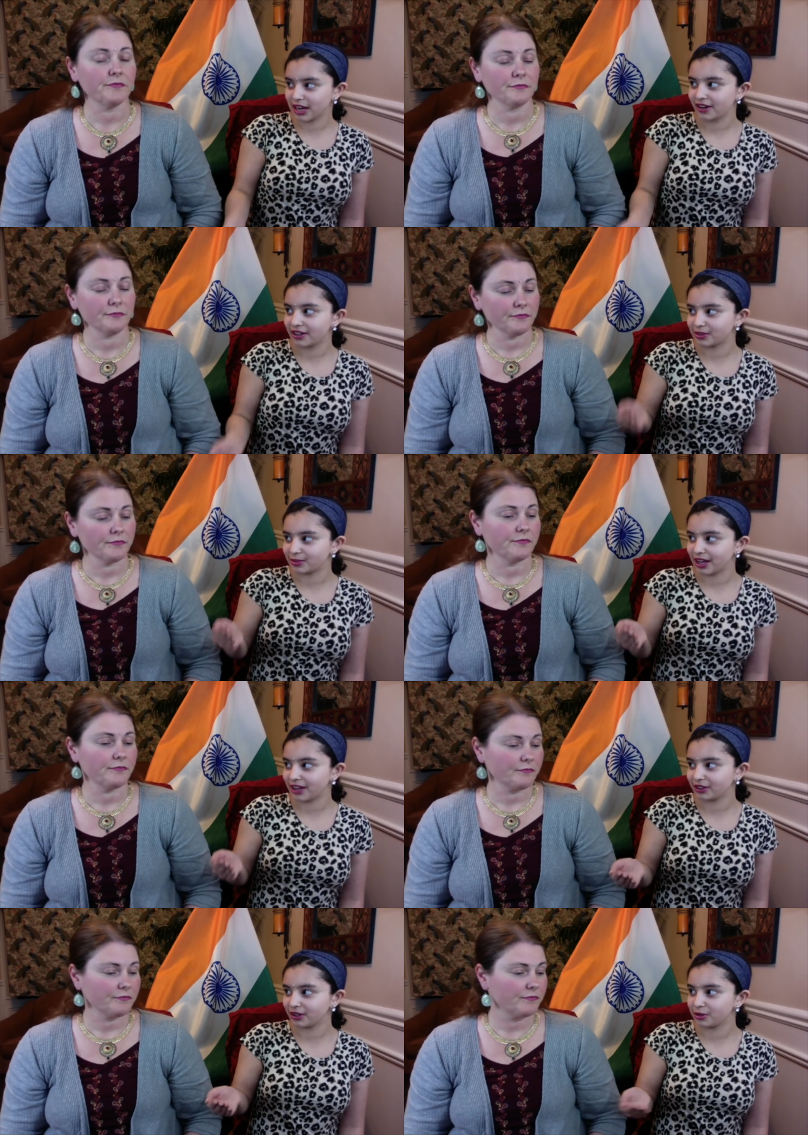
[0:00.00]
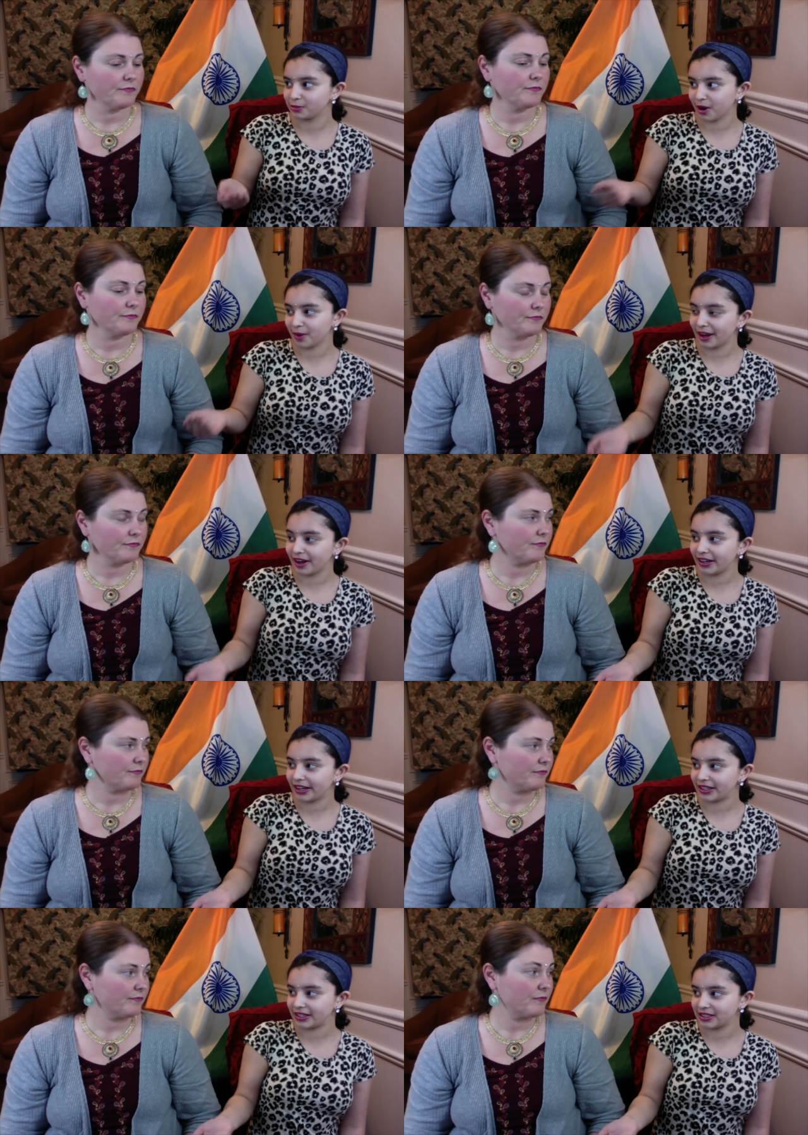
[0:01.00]
Speaker 1: terrorists, without those
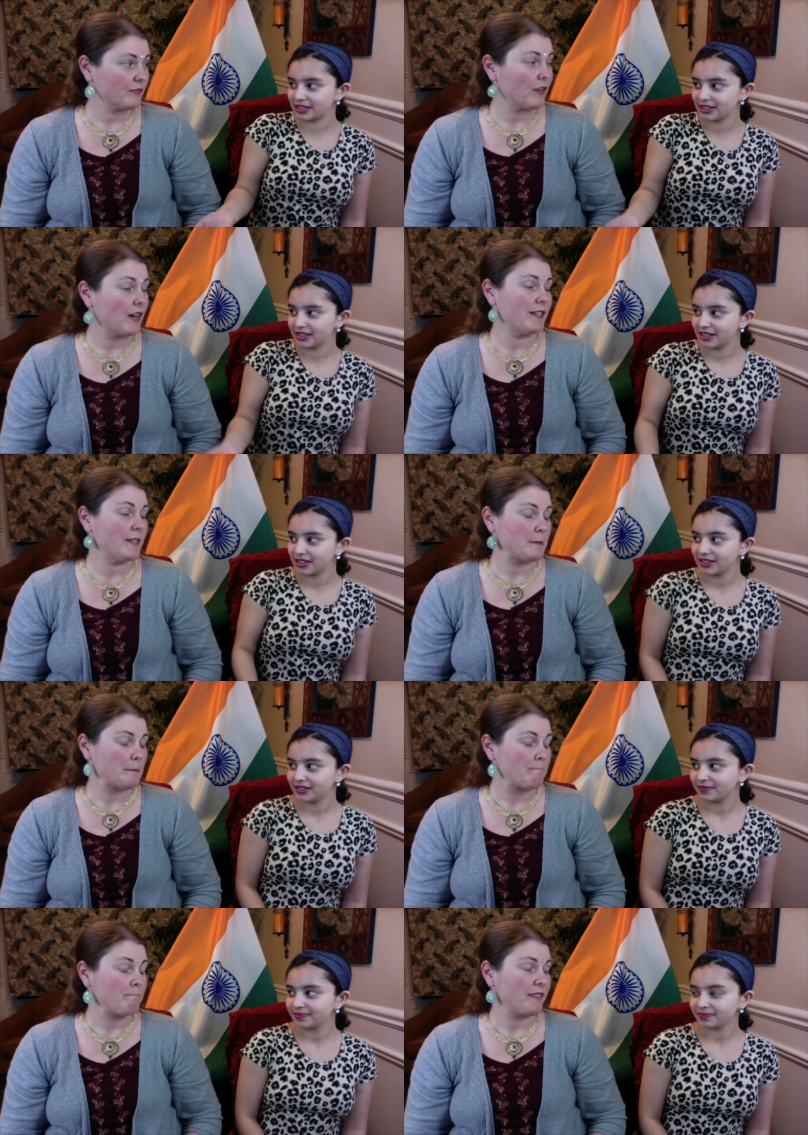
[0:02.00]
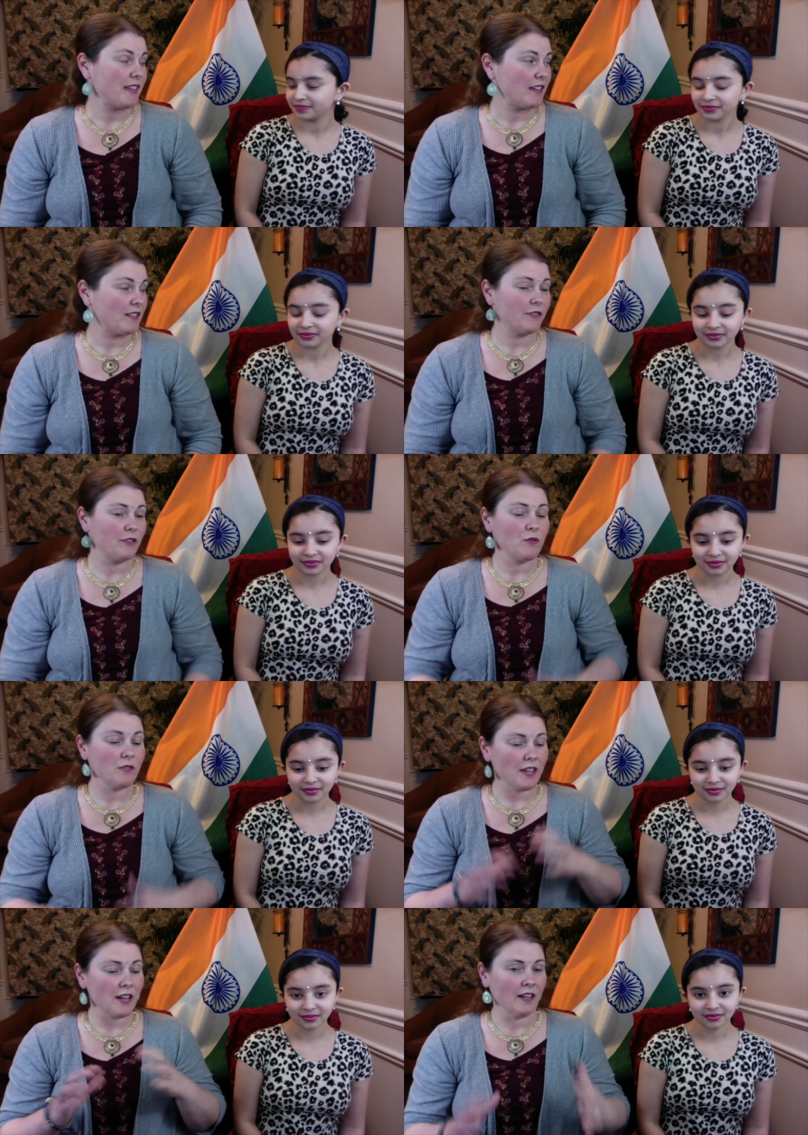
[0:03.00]
barbarians. Right.
Speaker 2: Yes. If you
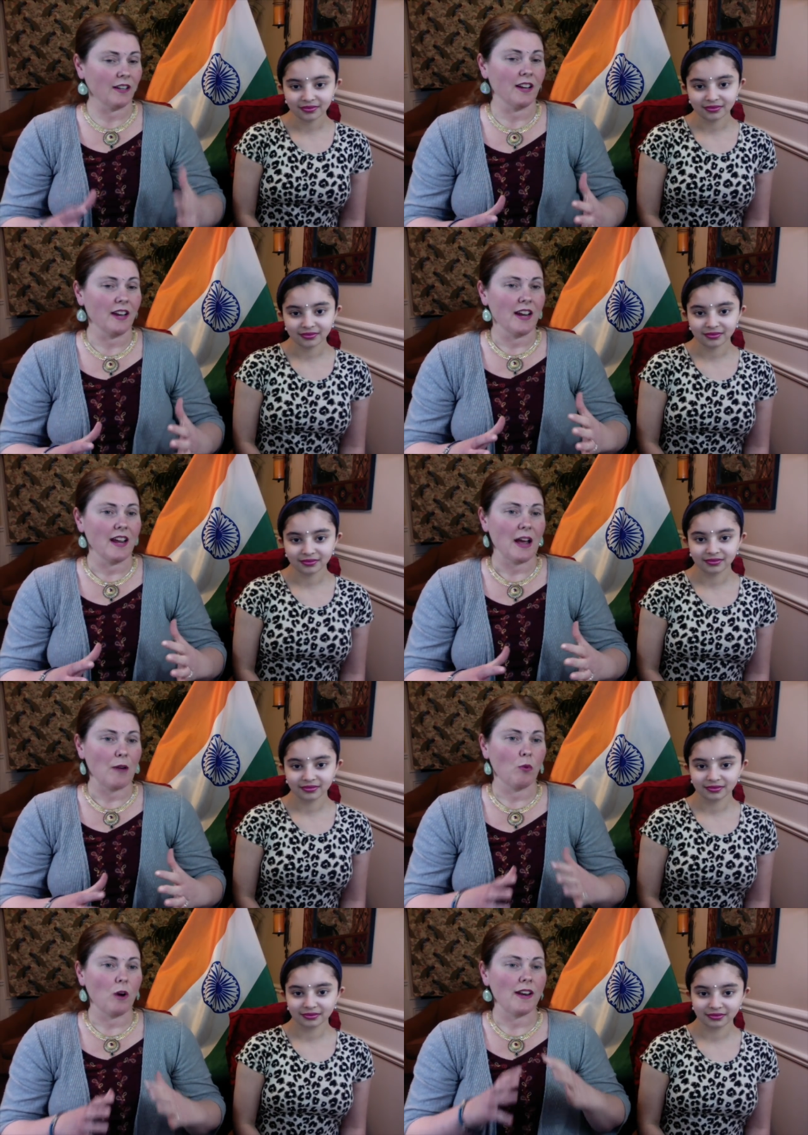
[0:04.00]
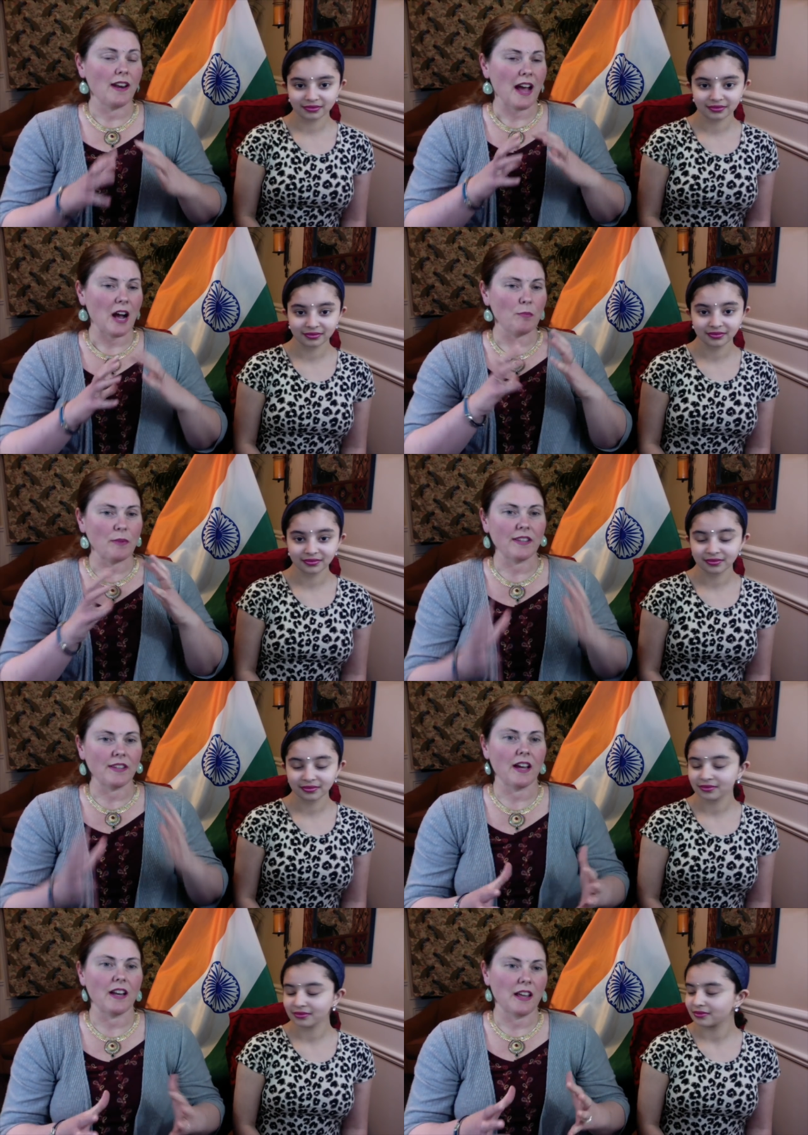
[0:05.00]
think. What how big
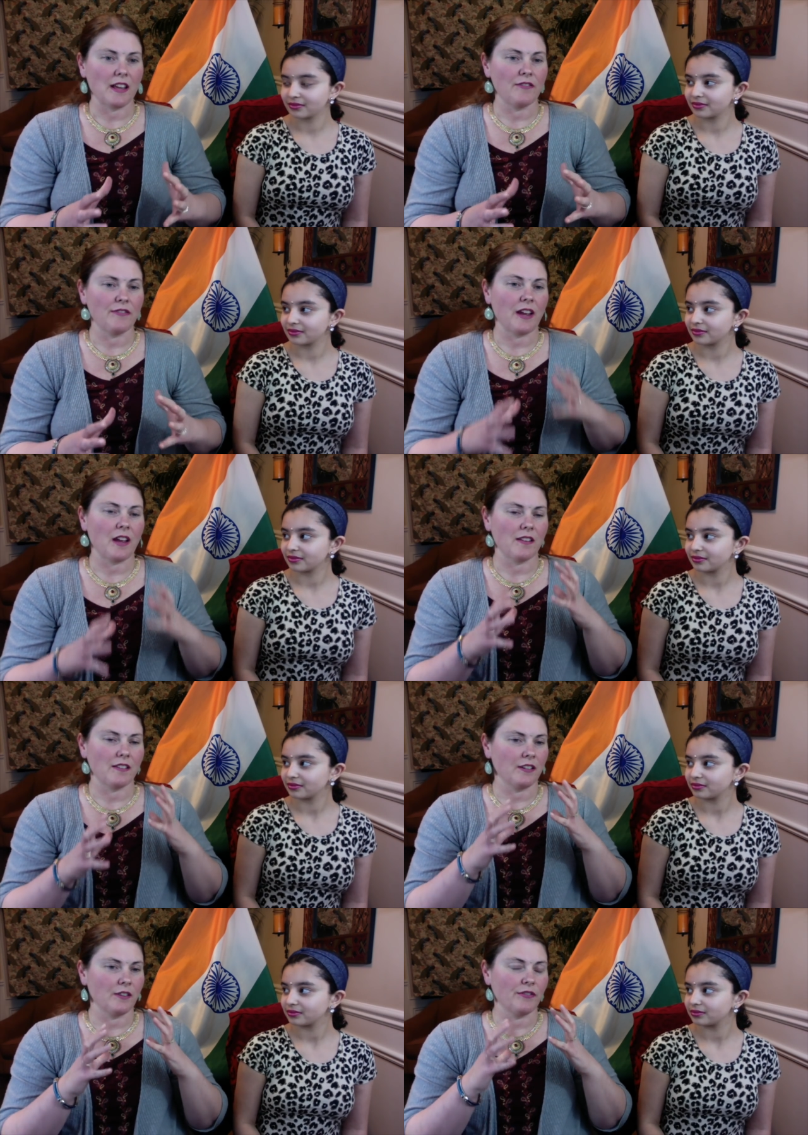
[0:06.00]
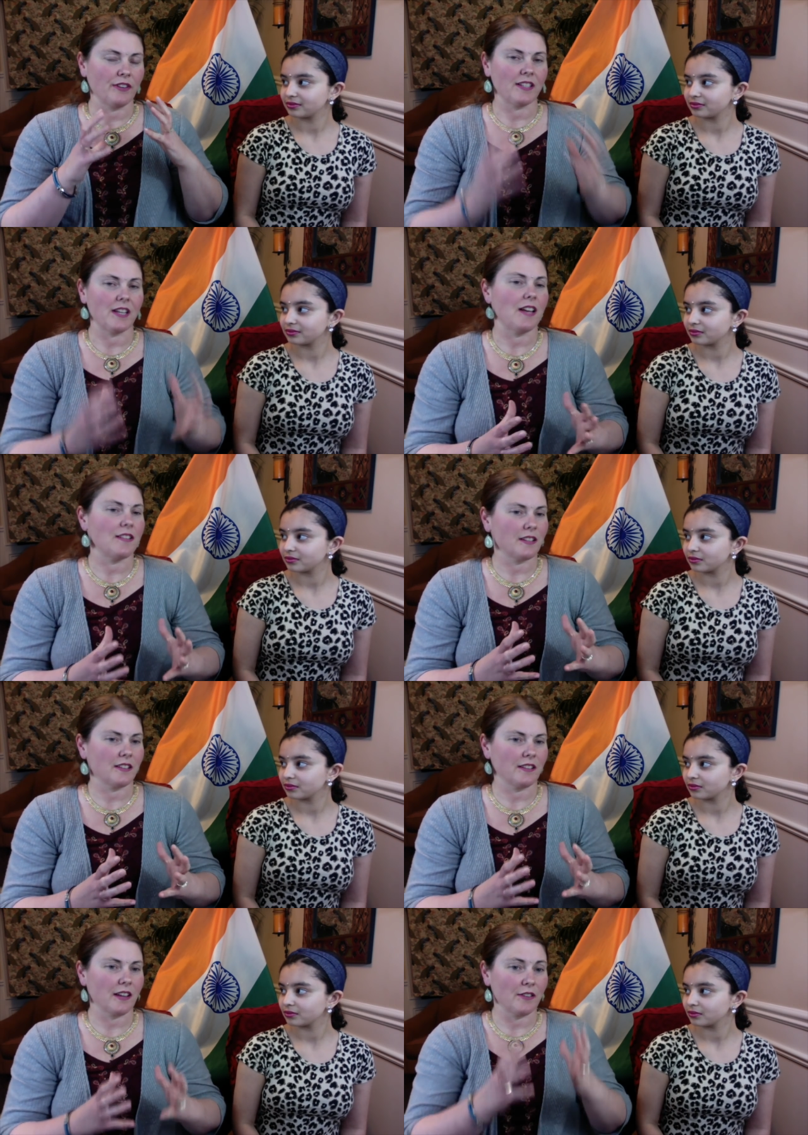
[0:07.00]
that and fa you know fantastic
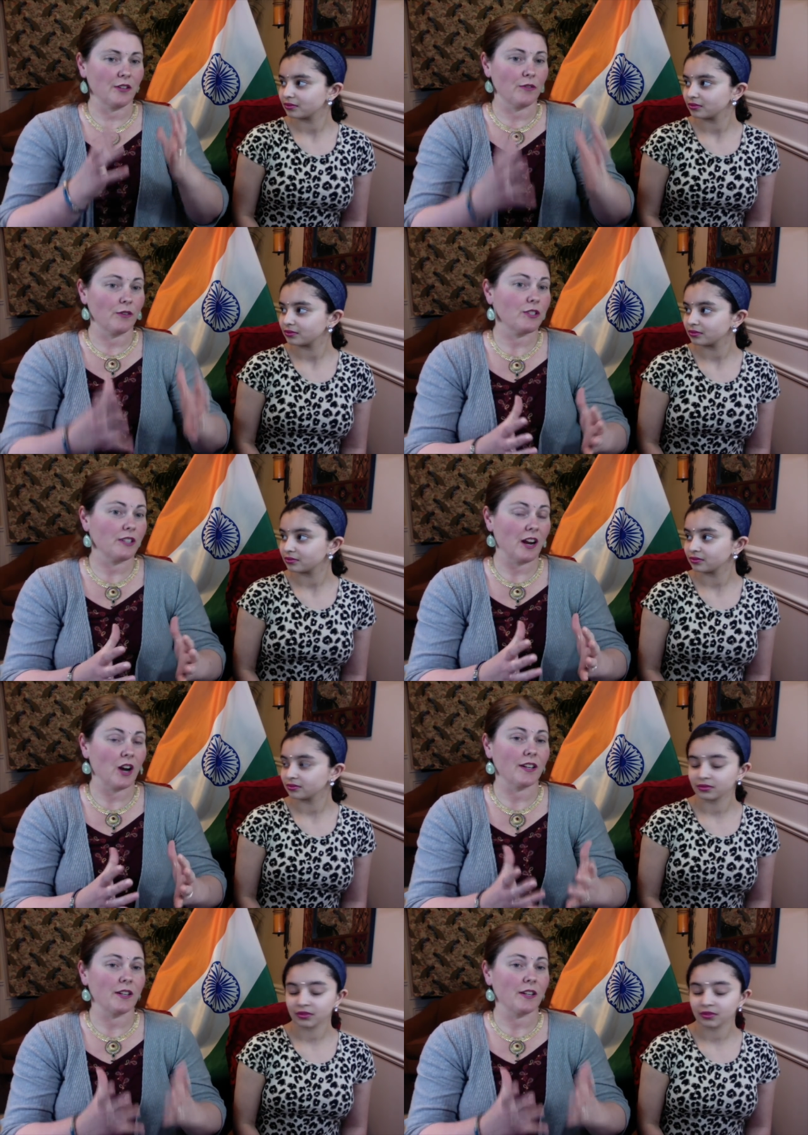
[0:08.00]
that university already